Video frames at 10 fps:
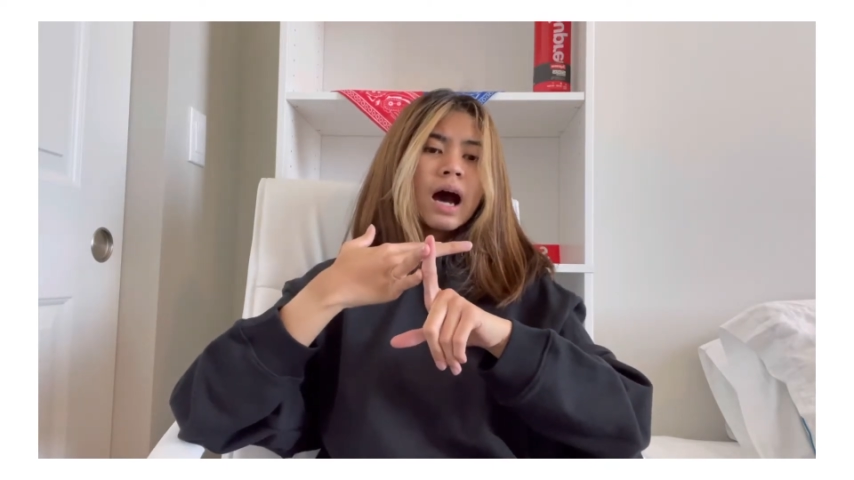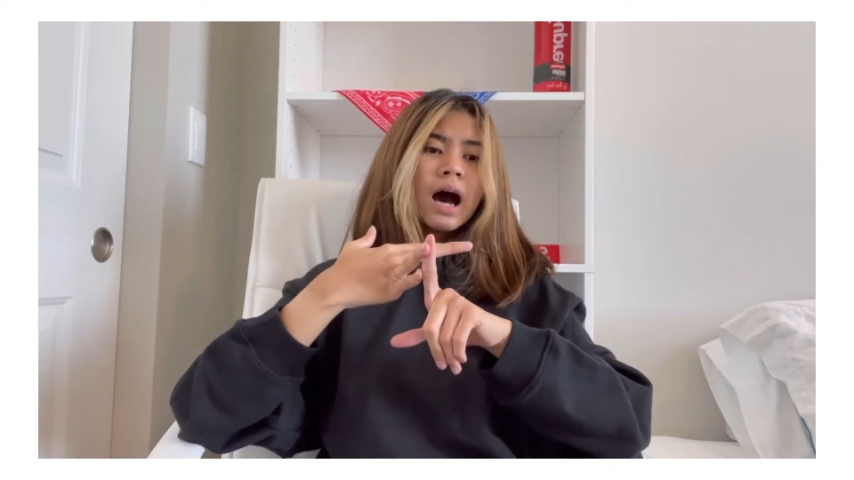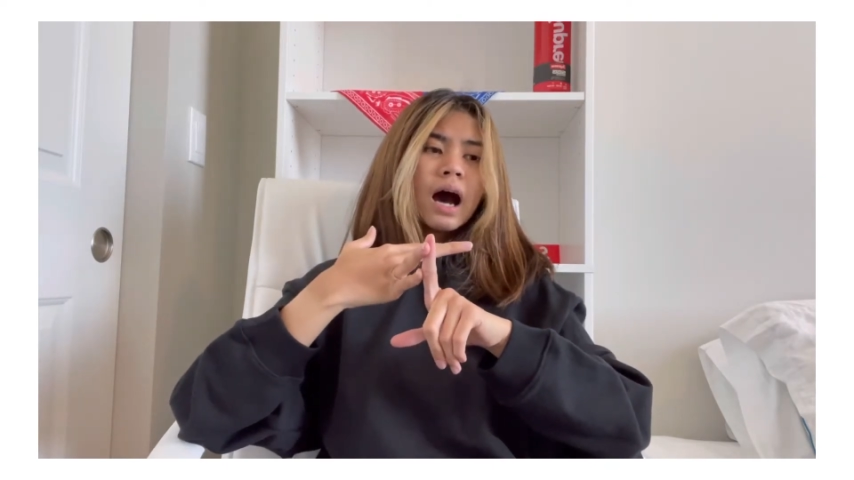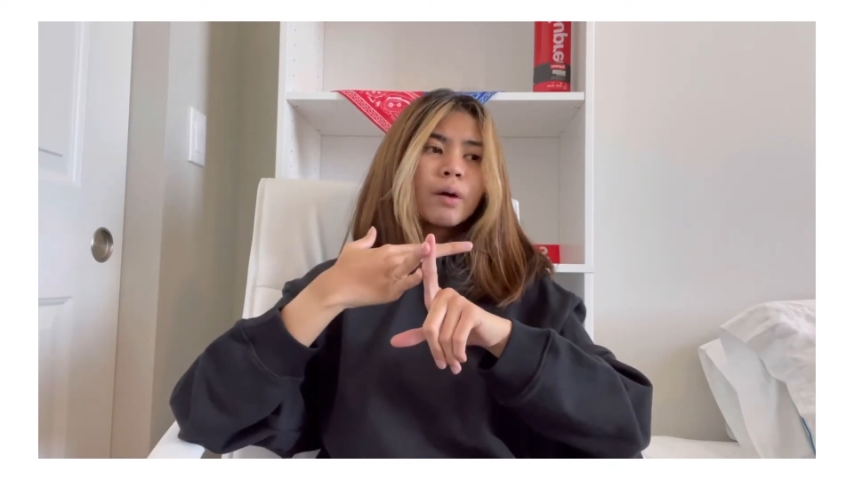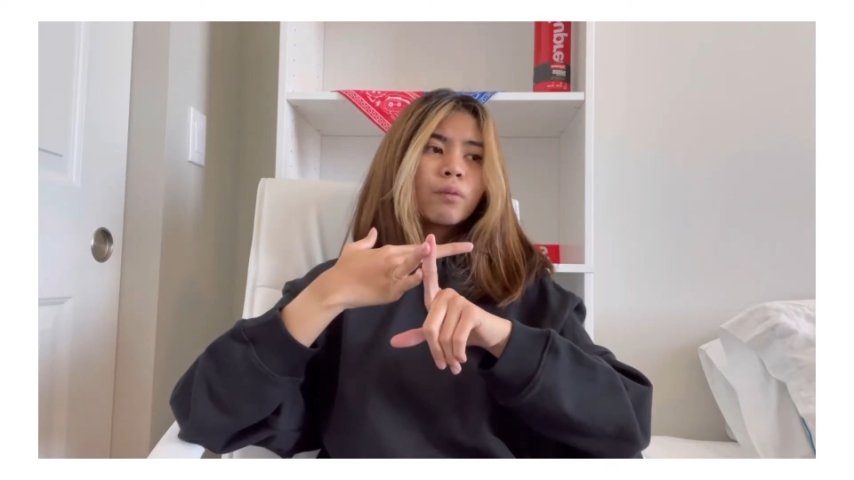
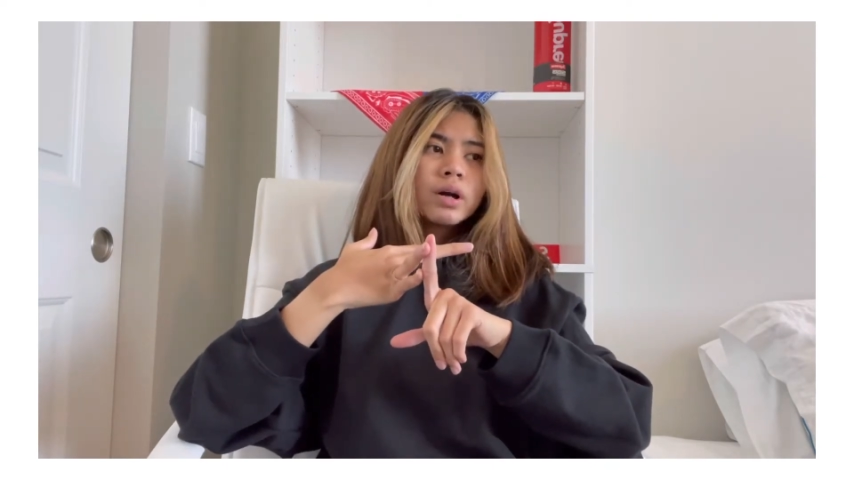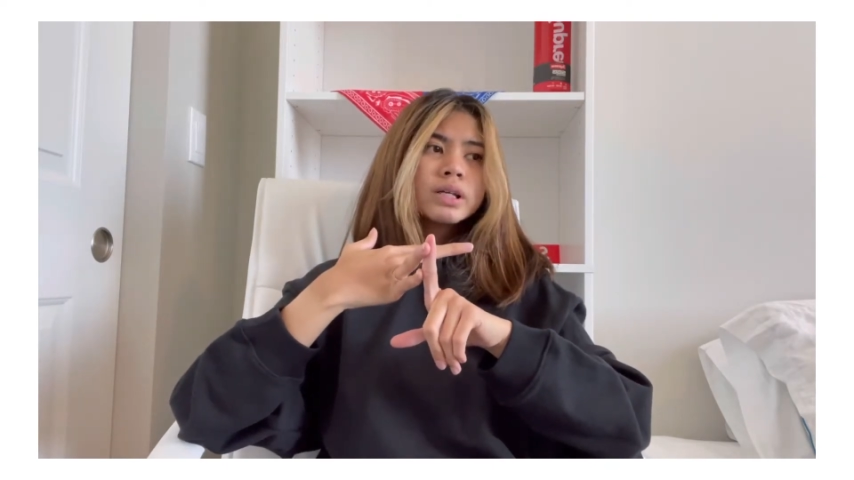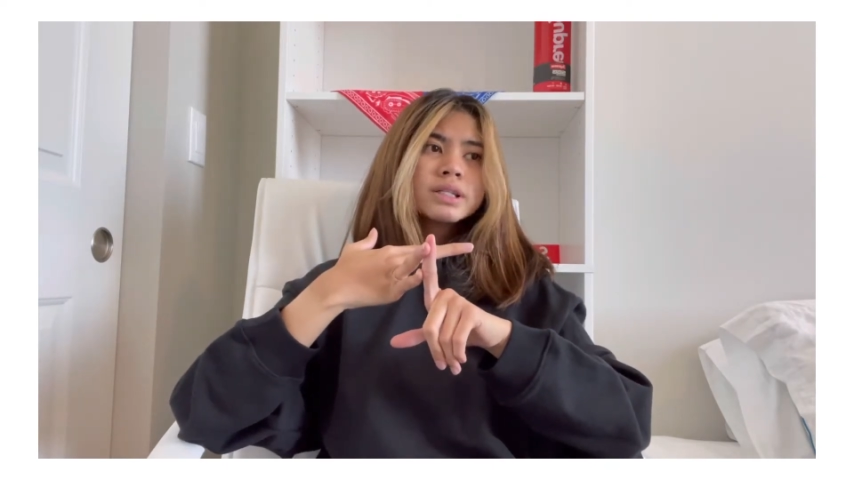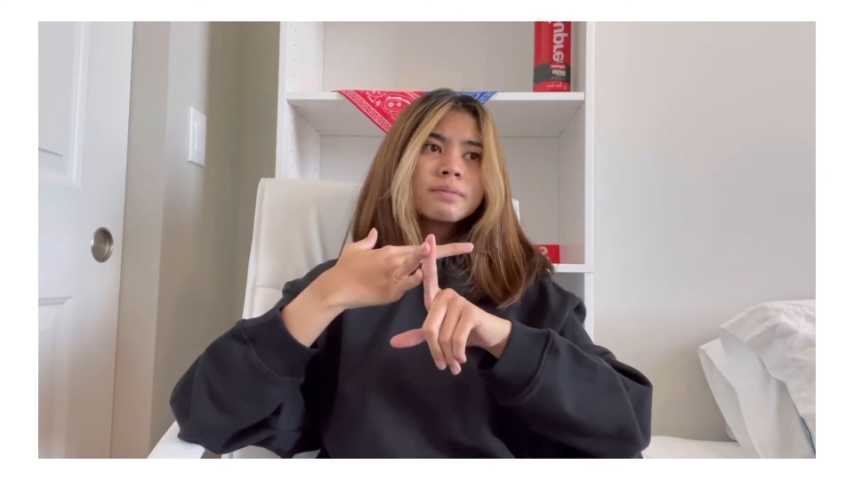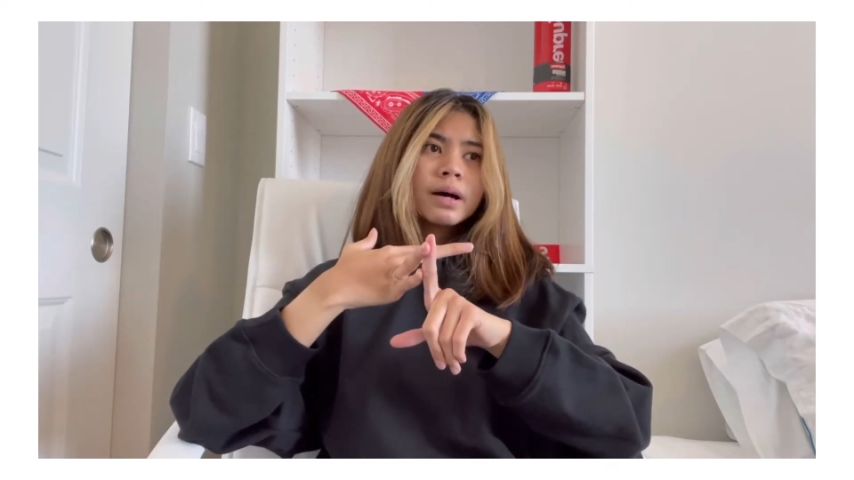I
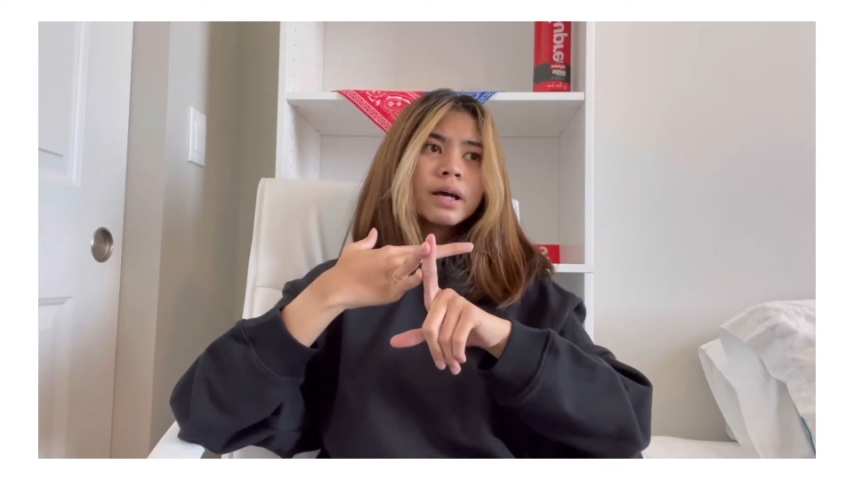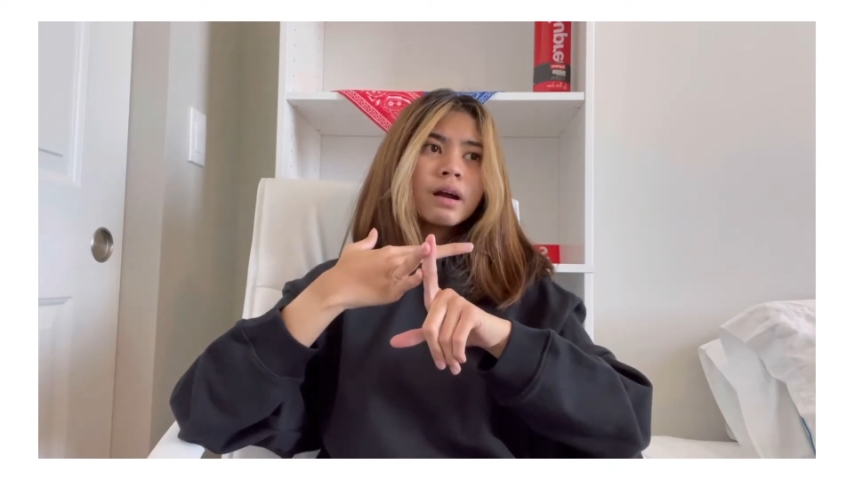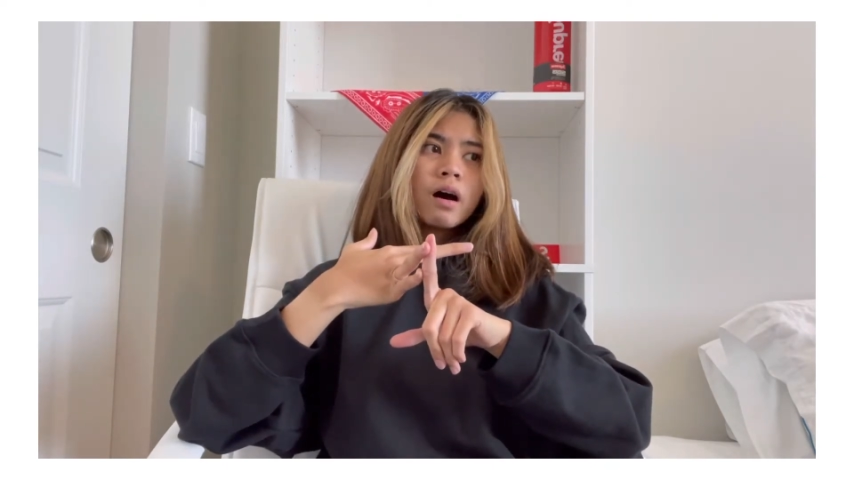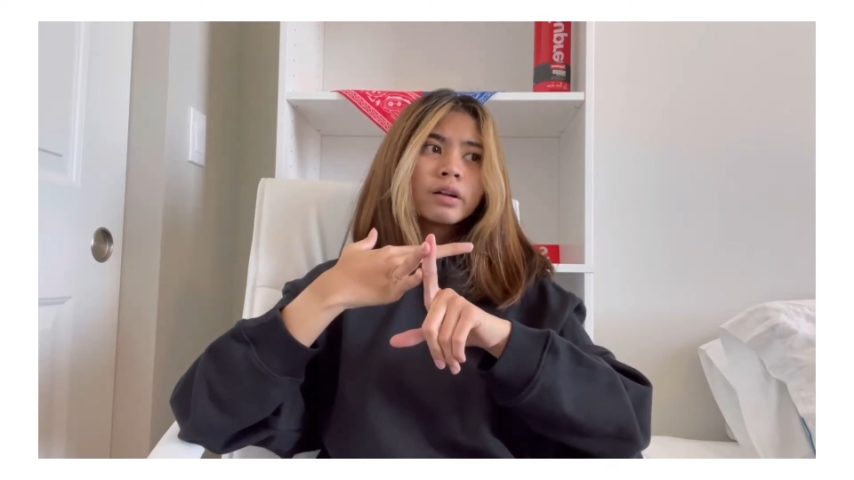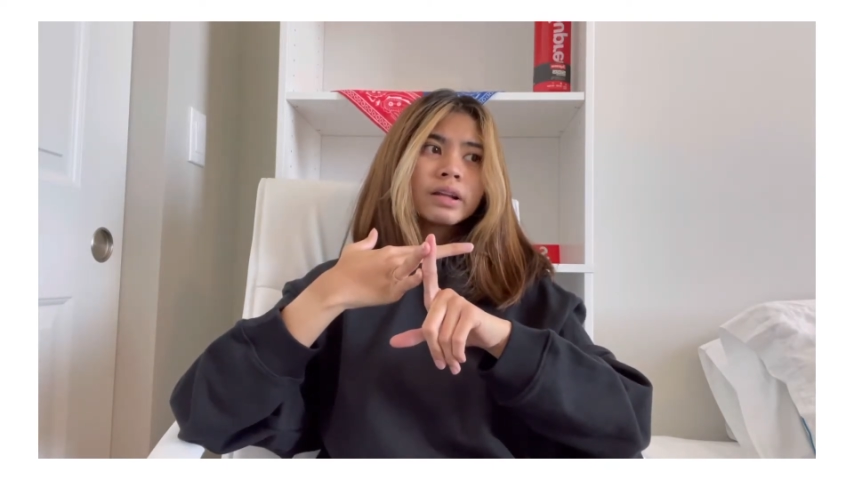wanted to buy it
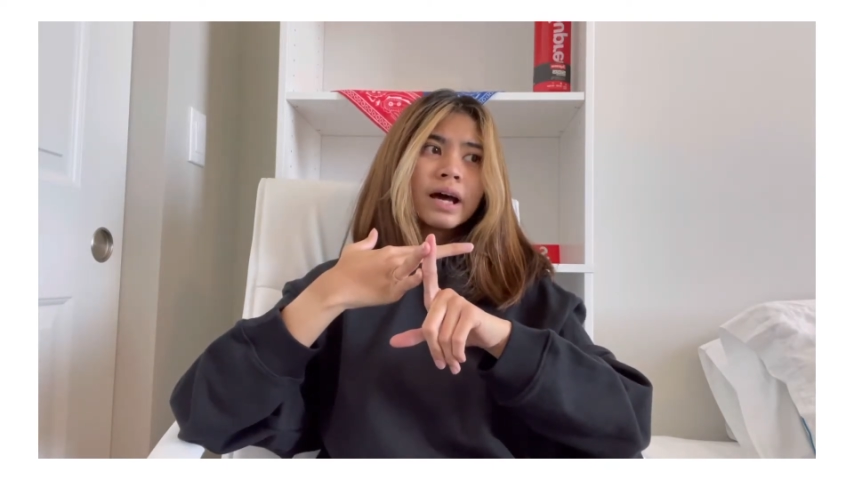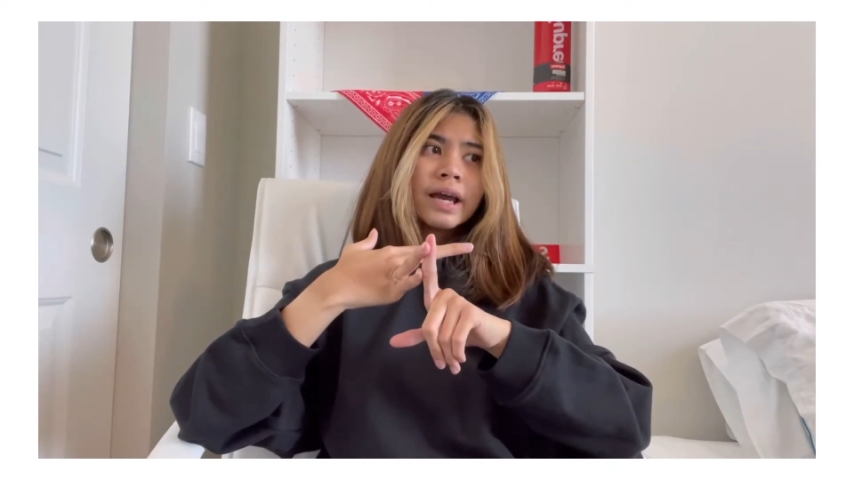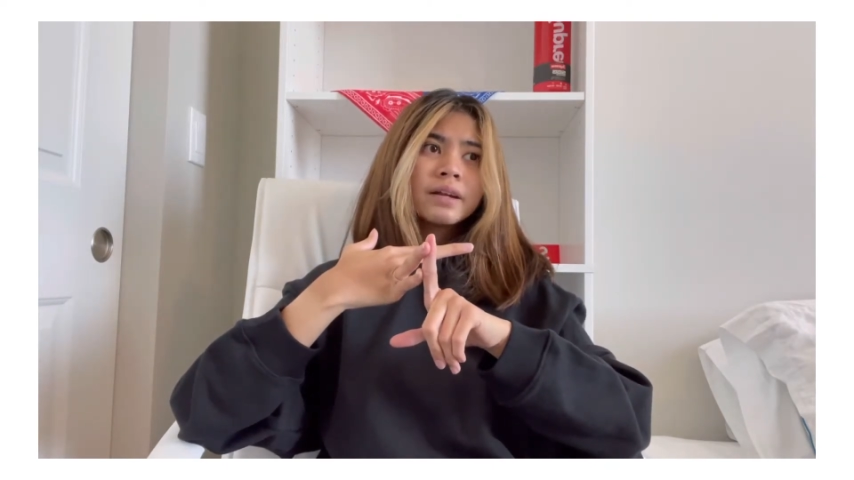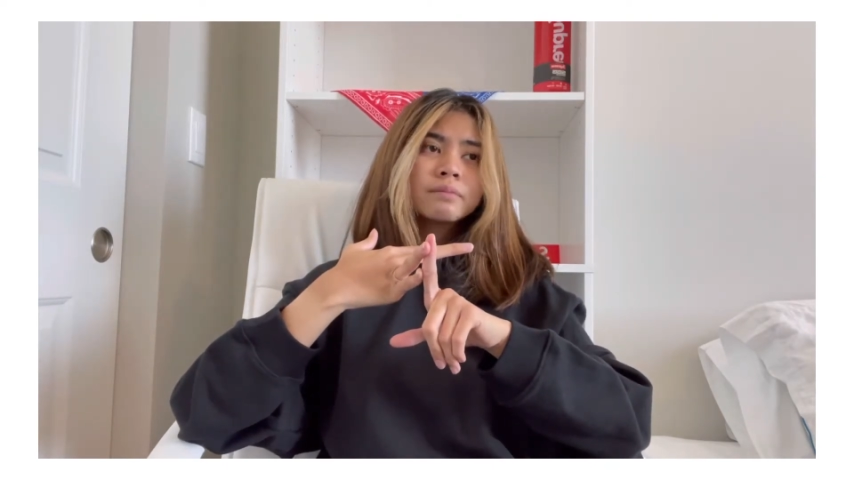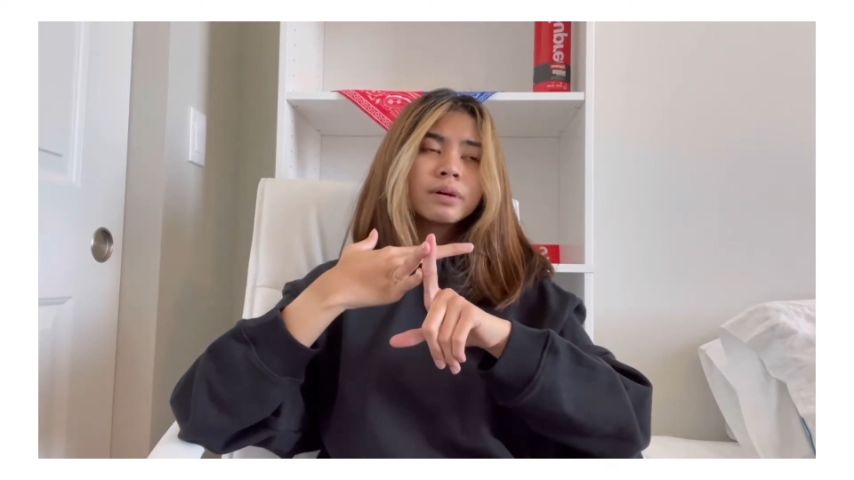online,